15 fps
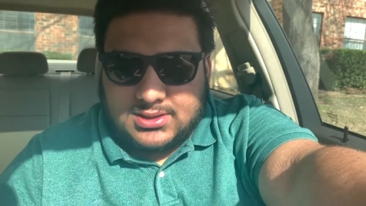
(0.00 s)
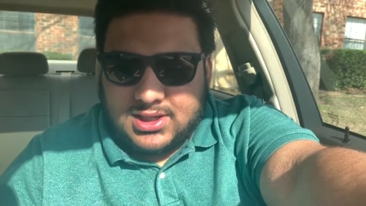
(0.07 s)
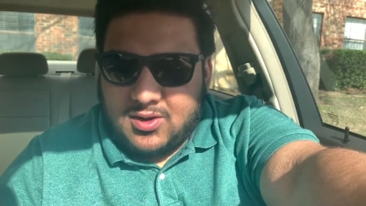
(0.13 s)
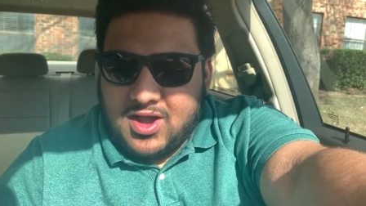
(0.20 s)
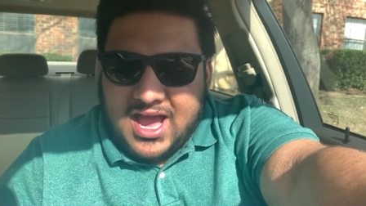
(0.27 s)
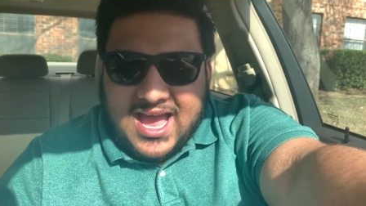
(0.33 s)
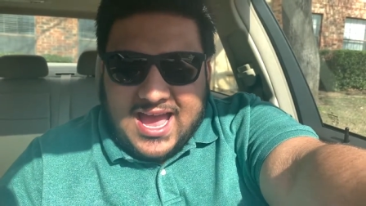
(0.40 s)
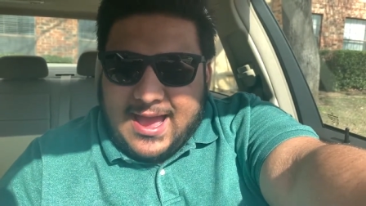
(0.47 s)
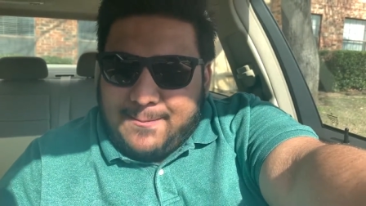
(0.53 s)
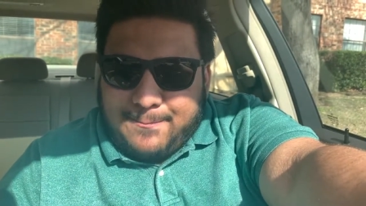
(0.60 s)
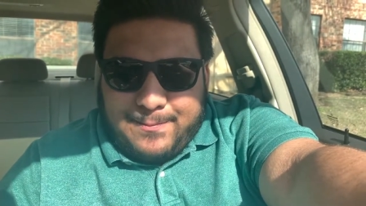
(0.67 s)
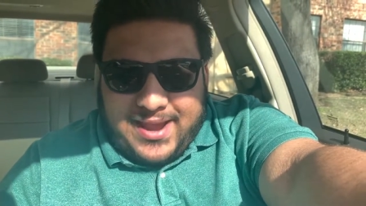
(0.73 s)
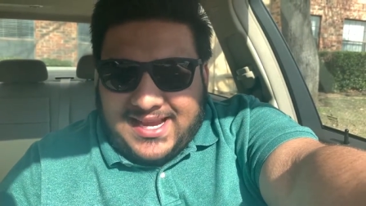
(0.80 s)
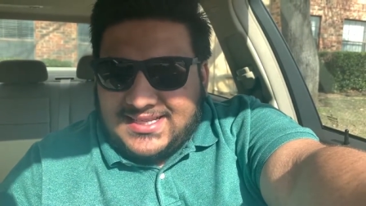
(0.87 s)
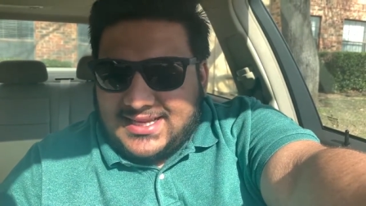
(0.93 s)
So
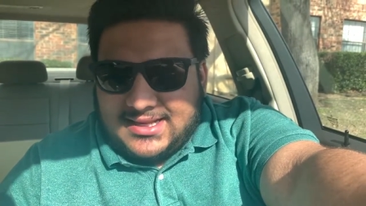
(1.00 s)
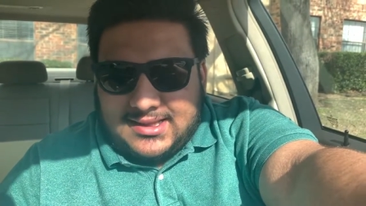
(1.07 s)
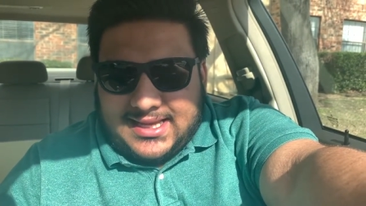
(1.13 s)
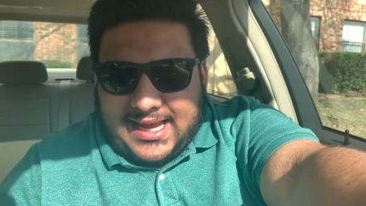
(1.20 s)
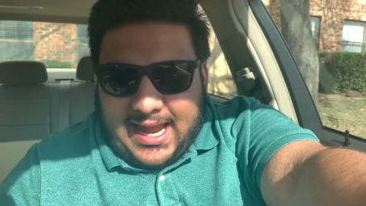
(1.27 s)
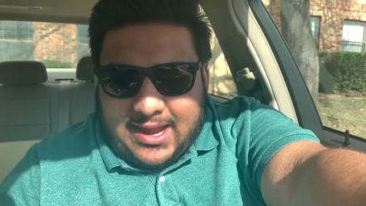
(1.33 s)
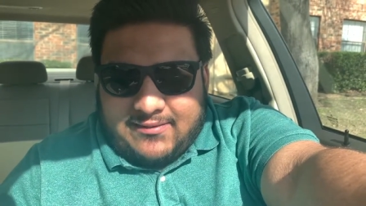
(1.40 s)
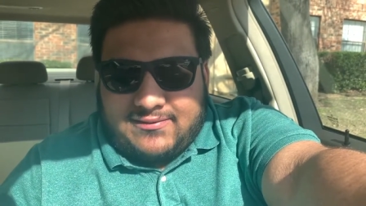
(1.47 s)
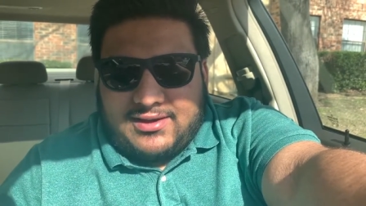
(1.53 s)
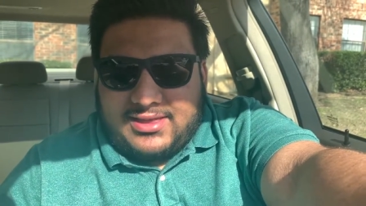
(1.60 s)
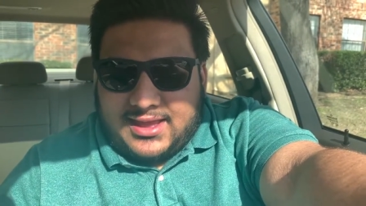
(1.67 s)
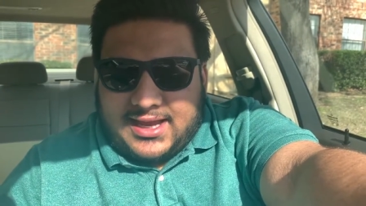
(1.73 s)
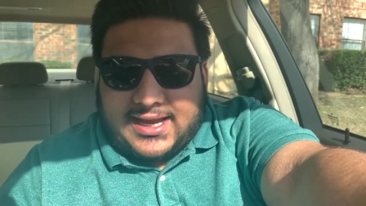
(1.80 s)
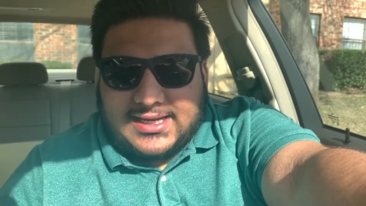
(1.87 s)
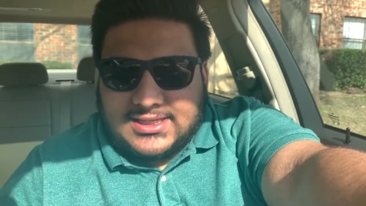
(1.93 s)
basically
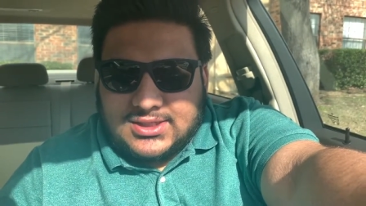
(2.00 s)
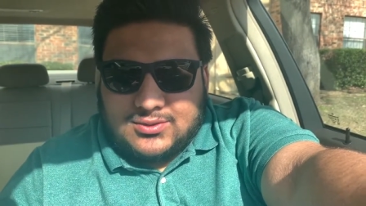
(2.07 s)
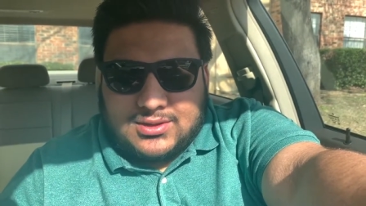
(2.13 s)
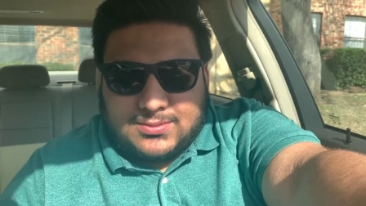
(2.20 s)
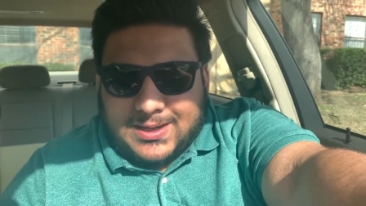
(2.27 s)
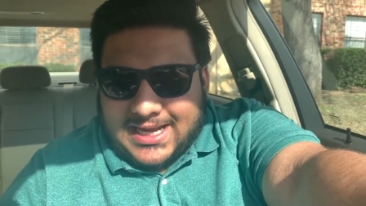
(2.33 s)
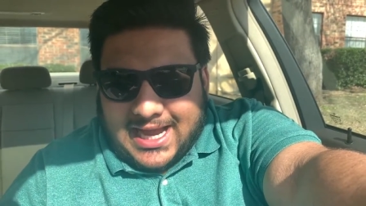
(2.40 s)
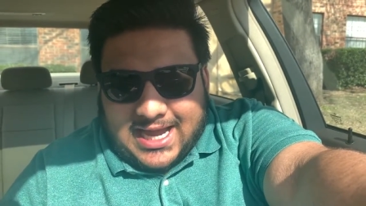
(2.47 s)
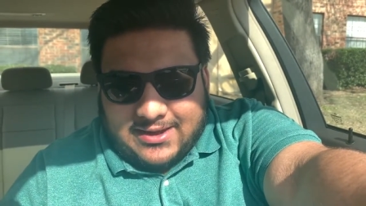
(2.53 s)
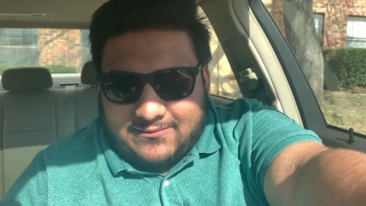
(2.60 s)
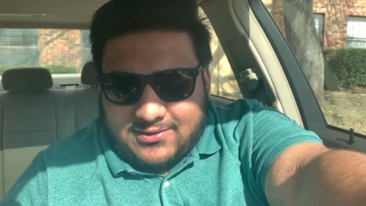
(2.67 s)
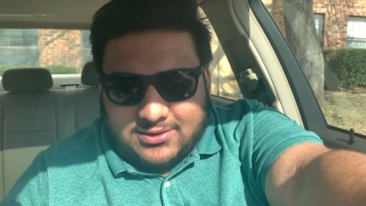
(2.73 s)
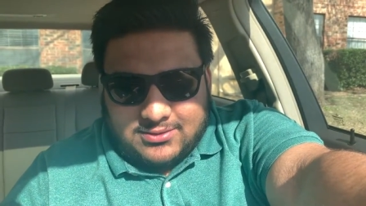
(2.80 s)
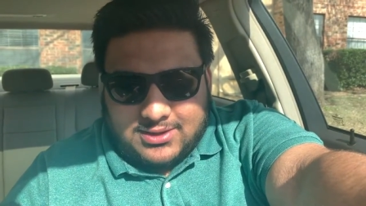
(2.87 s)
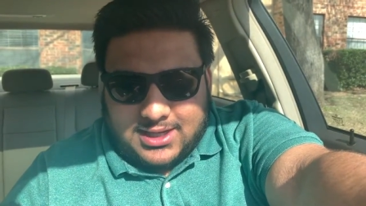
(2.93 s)
everything I do with my
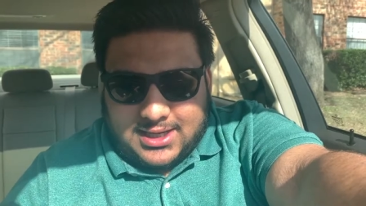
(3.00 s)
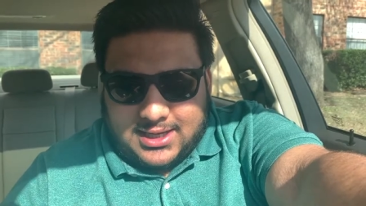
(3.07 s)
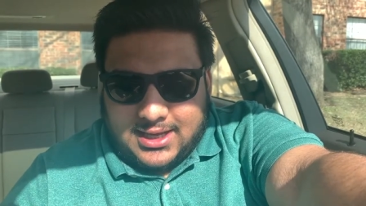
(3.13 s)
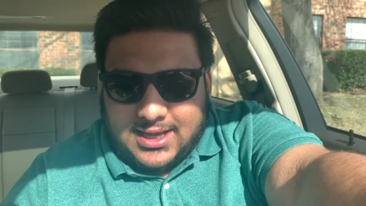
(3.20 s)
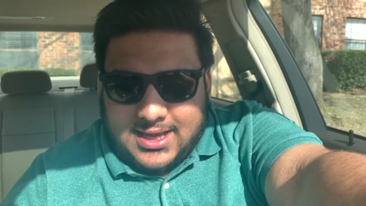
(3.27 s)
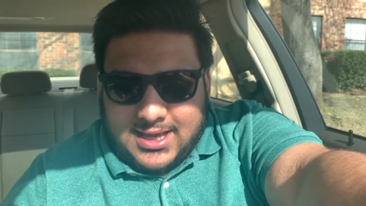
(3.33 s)
iPhone,